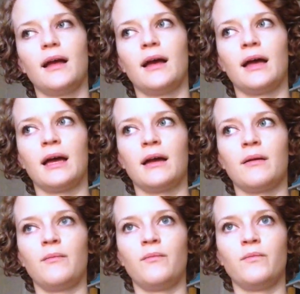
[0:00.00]

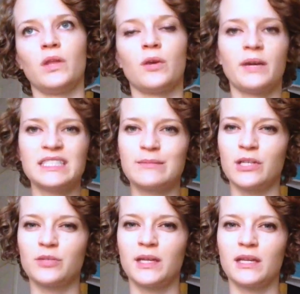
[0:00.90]
Your bust
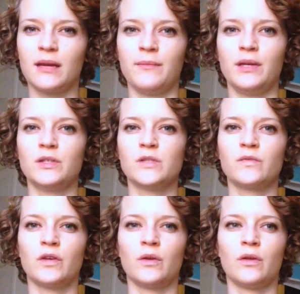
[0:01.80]
measurement can be
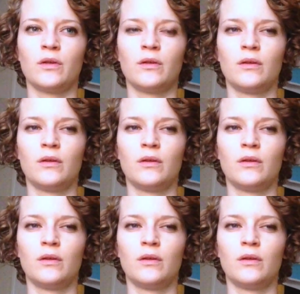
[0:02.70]
useful,